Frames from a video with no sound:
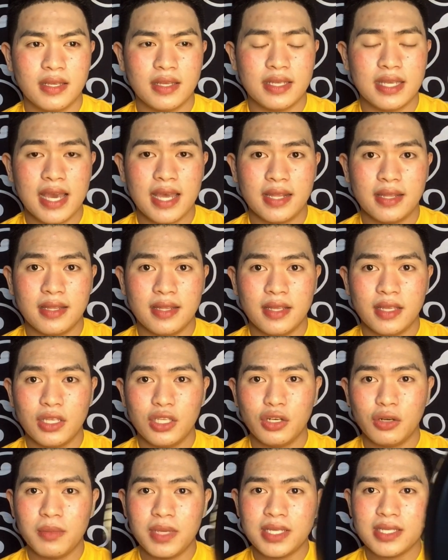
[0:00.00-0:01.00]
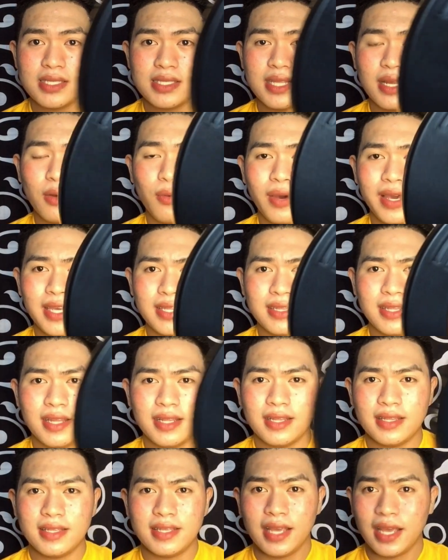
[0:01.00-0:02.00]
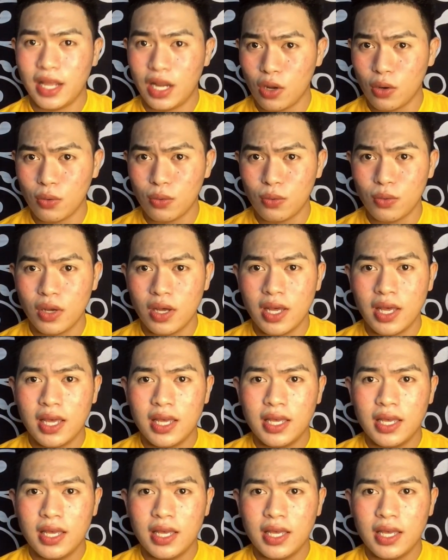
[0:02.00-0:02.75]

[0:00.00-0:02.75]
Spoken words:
Yan. Yung mix ng white at yellow.